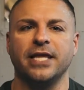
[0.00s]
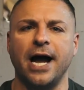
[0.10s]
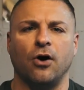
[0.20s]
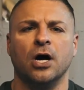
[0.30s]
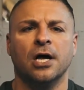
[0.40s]

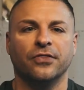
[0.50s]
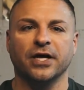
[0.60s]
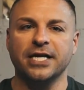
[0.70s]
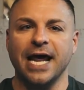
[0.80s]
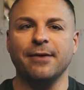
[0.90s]
Now,
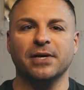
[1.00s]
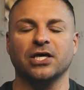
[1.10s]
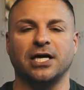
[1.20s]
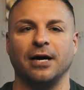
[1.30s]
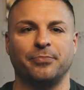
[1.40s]
the name of
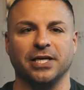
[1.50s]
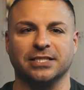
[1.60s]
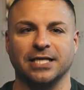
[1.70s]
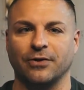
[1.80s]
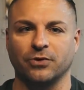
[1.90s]
the company
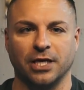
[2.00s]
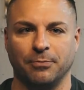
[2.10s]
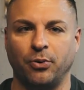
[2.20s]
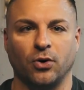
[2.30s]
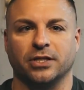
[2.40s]
is not really
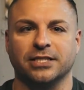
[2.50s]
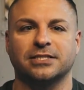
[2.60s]
important.